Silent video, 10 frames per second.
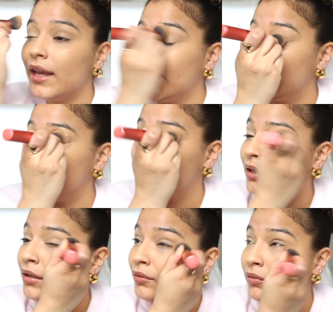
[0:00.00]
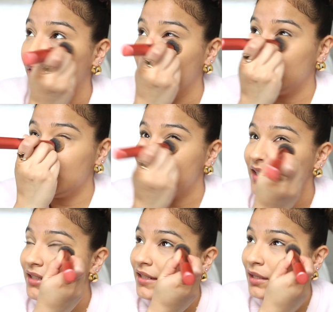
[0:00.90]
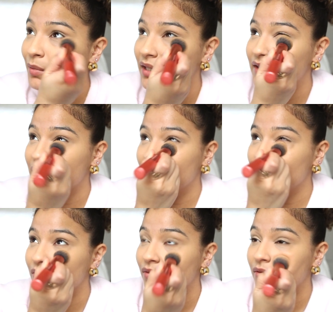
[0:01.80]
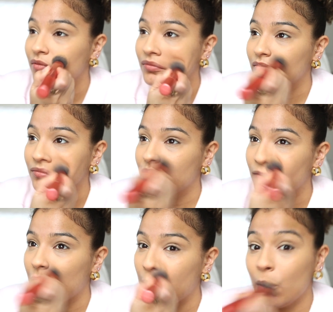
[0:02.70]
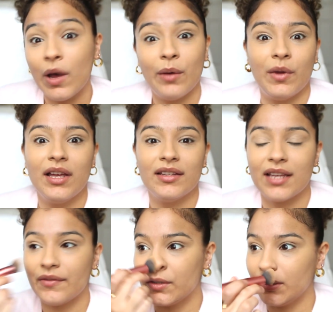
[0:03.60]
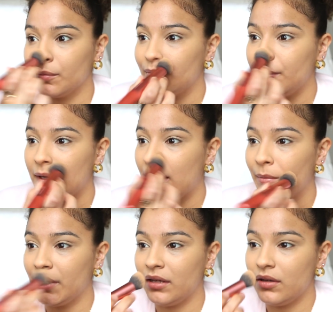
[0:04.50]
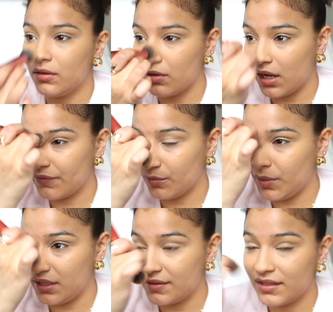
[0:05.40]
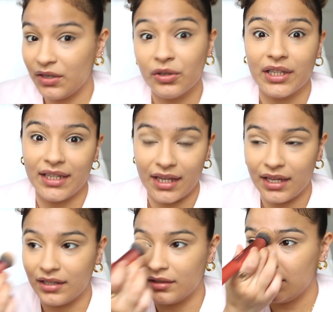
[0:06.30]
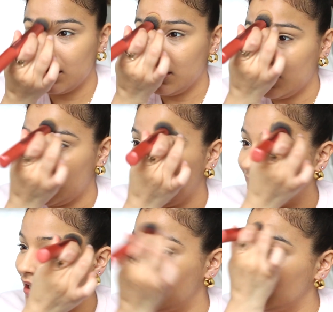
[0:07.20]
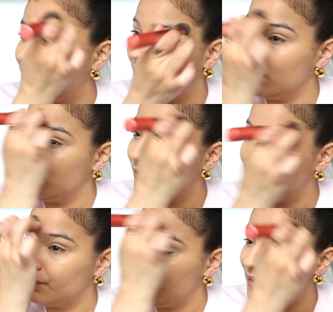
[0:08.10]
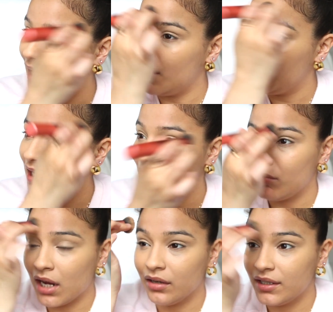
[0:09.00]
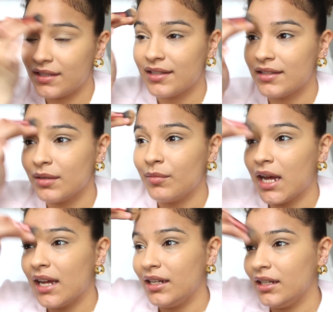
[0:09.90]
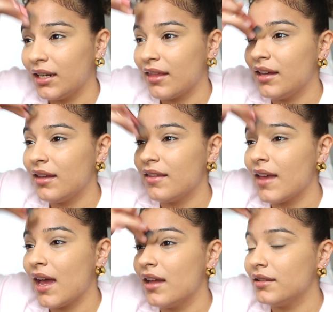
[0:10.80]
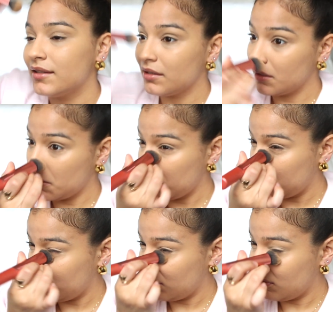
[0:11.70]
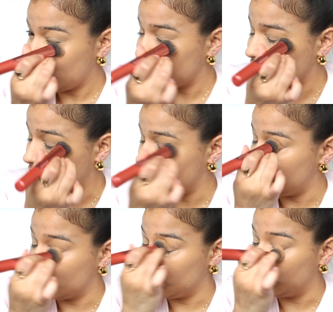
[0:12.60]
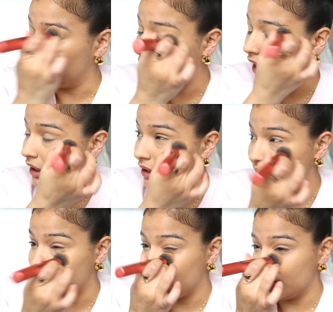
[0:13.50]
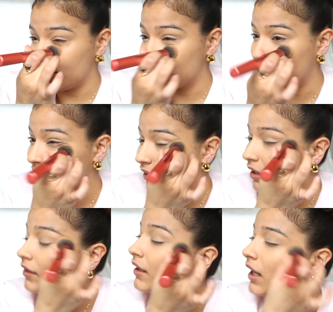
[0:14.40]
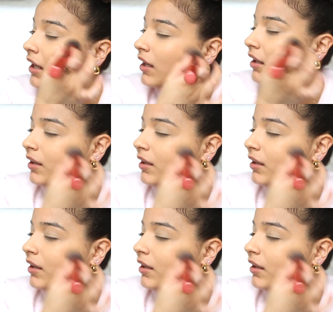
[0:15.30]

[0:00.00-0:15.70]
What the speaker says: and really dig deep into who I was after becoming, after being single again and not being married to somebody. And I think that I'm just gonna jump right into this. Like, I think that